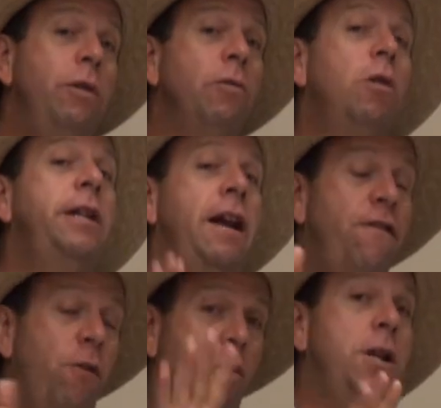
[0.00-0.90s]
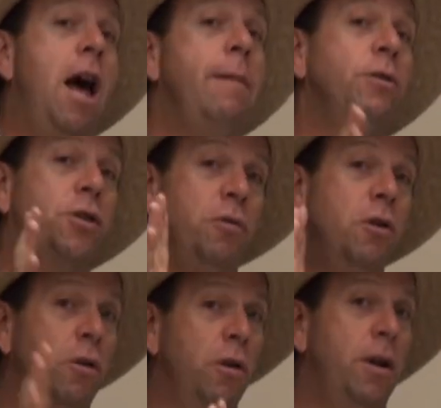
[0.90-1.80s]
We rotate 4 times
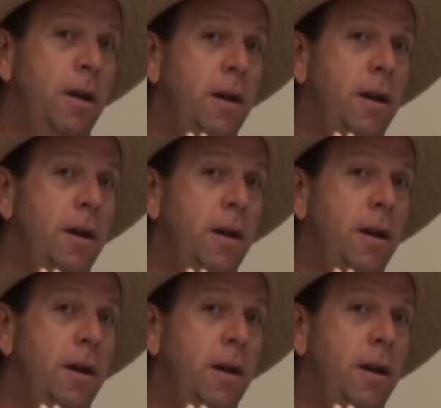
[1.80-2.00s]
through.